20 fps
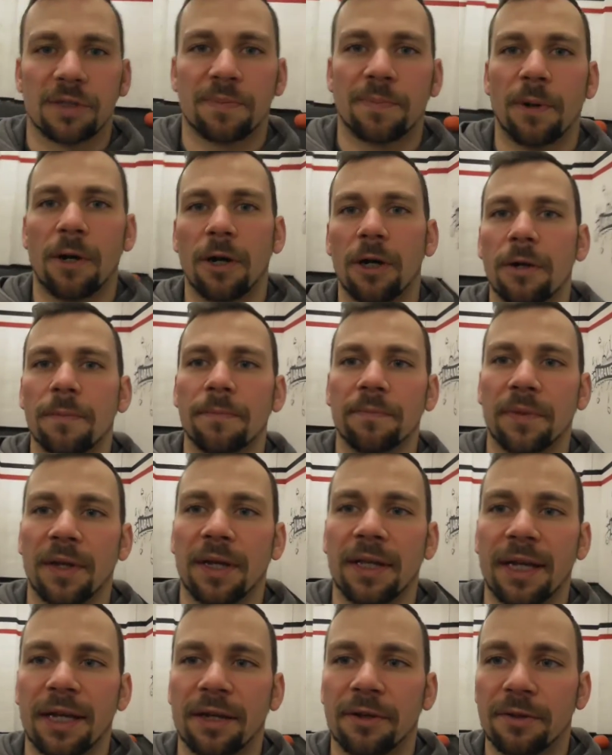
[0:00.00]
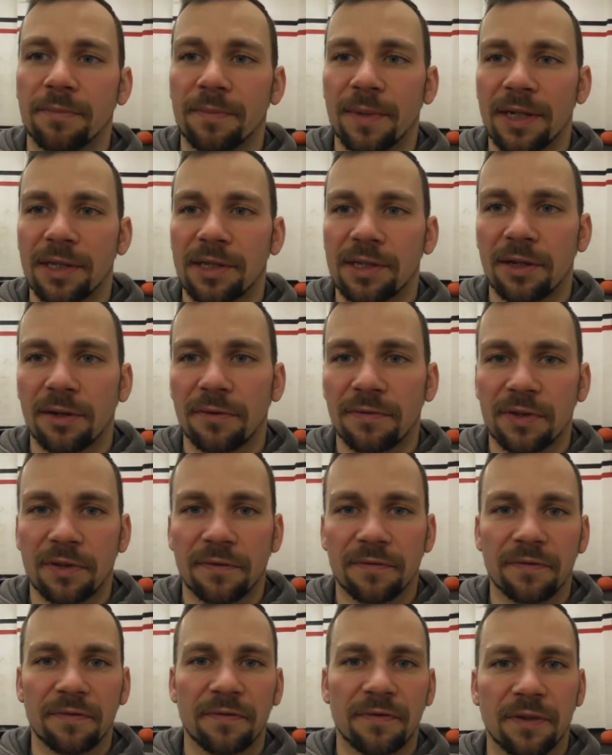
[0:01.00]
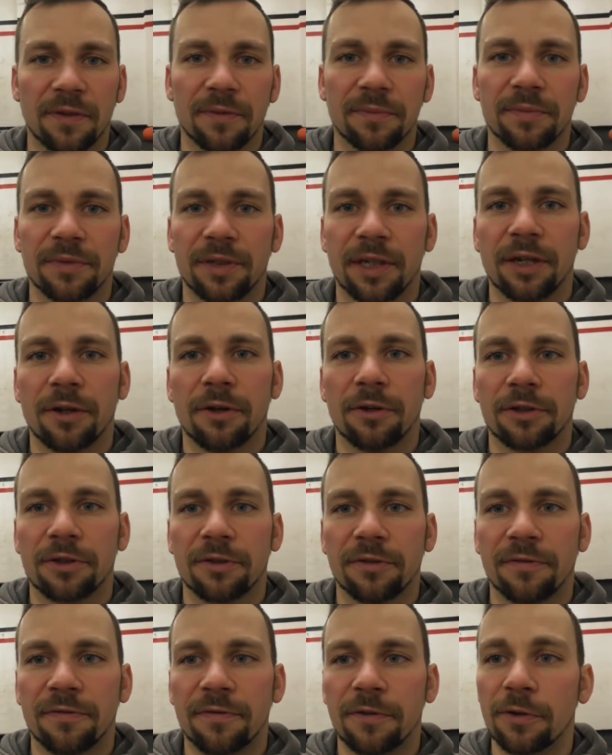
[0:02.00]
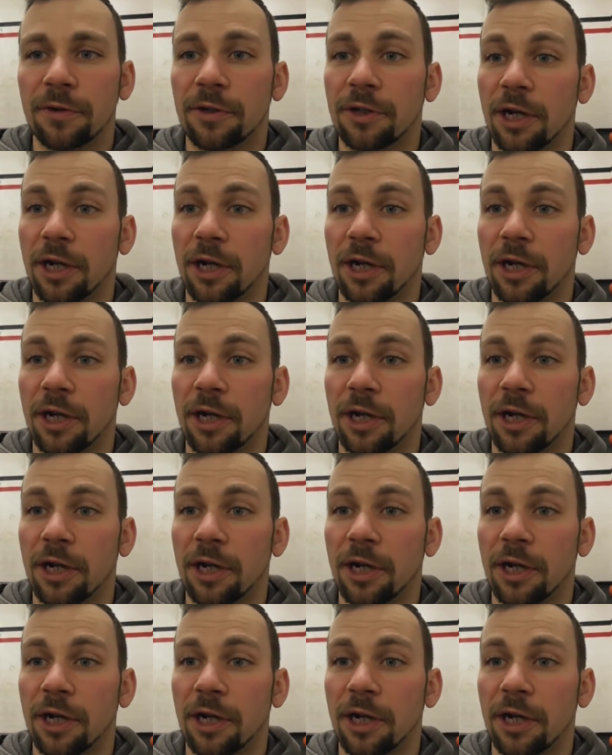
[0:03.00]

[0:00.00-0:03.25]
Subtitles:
Spar and I got myself something from the hot food